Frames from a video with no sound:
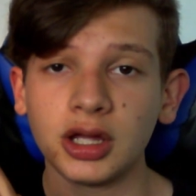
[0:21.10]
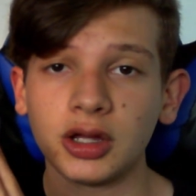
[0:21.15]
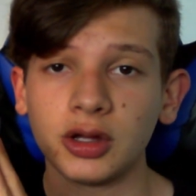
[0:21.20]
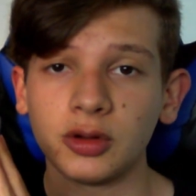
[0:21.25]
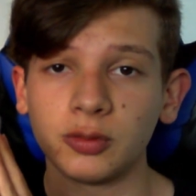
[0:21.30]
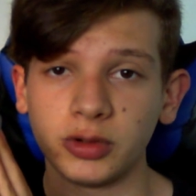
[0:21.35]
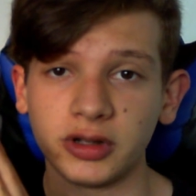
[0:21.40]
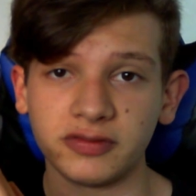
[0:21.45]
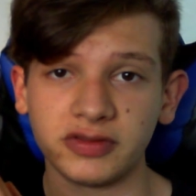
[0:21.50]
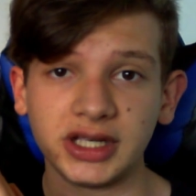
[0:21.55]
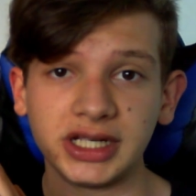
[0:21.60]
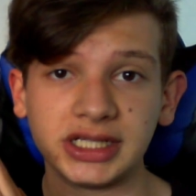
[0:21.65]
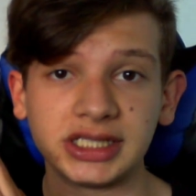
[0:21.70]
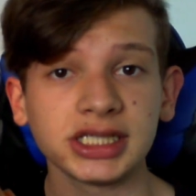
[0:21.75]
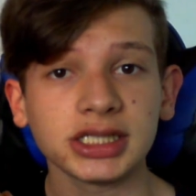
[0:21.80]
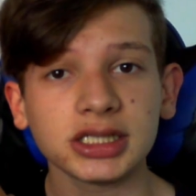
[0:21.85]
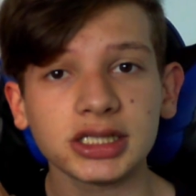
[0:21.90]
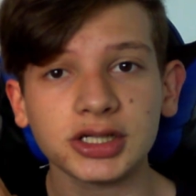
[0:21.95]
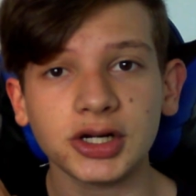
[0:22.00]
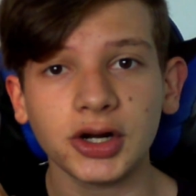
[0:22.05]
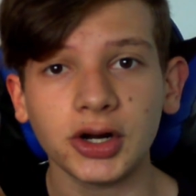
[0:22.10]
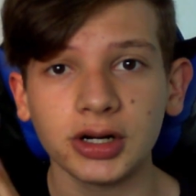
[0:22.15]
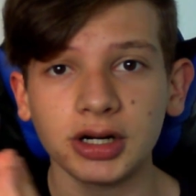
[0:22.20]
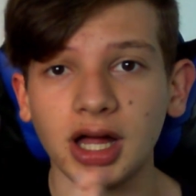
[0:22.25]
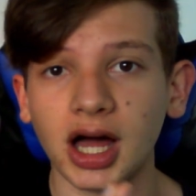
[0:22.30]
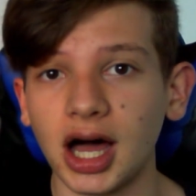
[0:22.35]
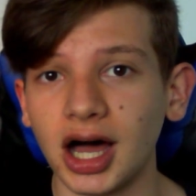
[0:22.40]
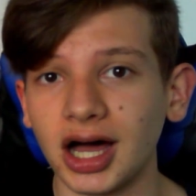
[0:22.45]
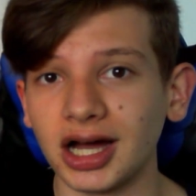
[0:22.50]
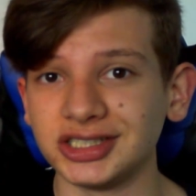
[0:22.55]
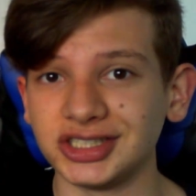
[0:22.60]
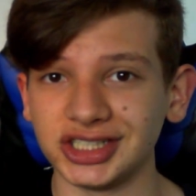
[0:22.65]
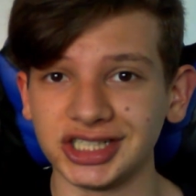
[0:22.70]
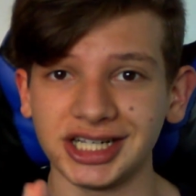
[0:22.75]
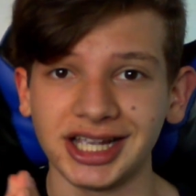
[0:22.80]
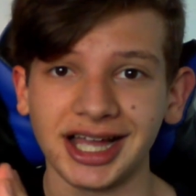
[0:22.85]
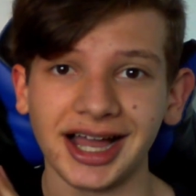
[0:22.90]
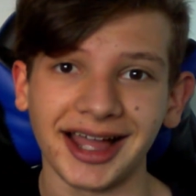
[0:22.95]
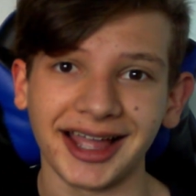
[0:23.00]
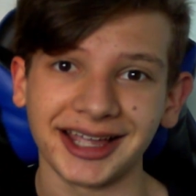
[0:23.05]
with the ticker code
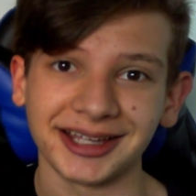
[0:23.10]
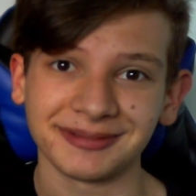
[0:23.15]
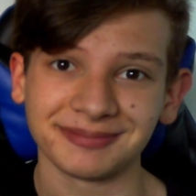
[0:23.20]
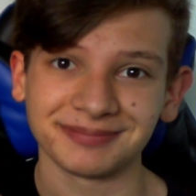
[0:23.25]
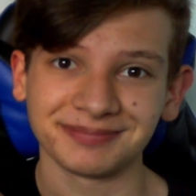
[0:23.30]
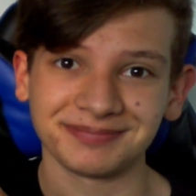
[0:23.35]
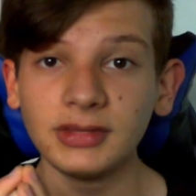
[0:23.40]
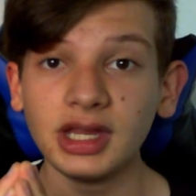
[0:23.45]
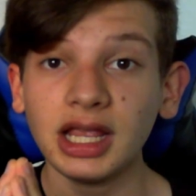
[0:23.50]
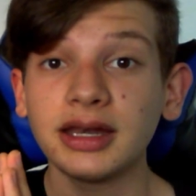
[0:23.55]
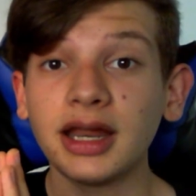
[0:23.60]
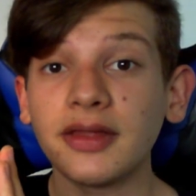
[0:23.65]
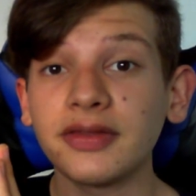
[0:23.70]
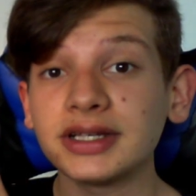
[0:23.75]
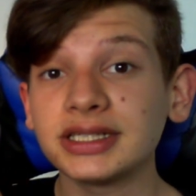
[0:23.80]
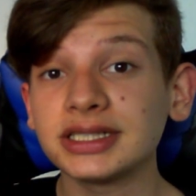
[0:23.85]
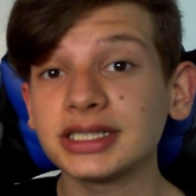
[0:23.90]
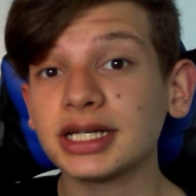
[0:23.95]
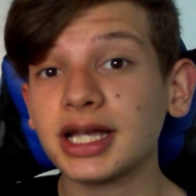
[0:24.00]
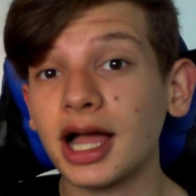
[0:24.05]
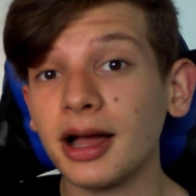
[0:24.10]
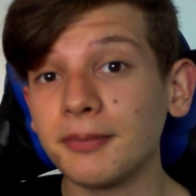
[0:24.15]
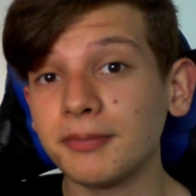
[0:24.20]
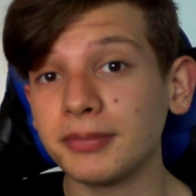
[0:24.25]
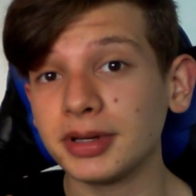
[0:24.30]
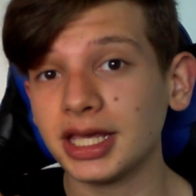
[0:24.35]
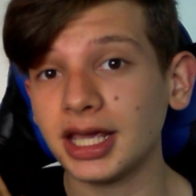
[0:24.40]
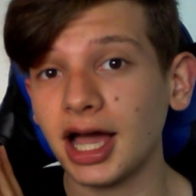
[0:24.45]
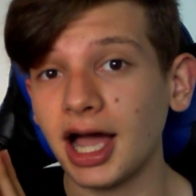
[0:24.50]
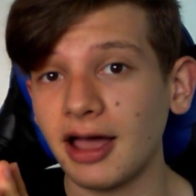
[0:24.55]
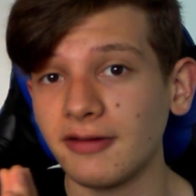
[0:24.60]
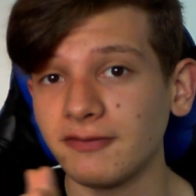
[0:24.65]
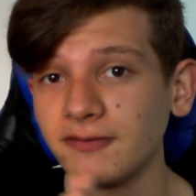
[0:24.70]
RGI. Now this is a company I've